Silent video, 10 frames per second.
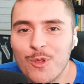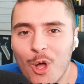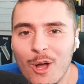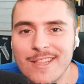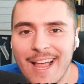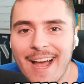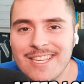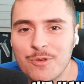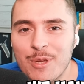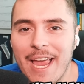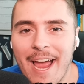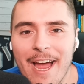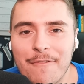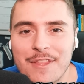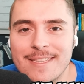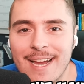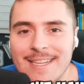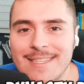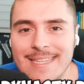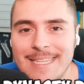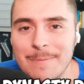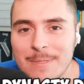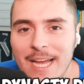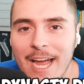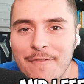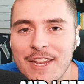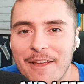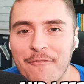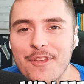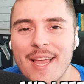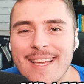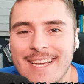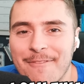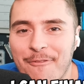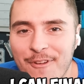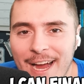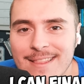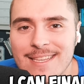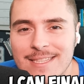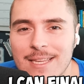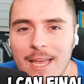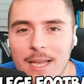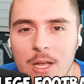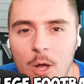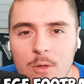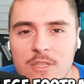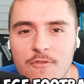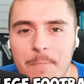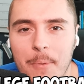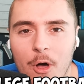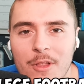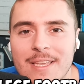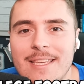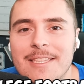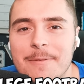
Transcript: long last, we have the Dynasty Deep Dive, and I feel like I can finally say college football is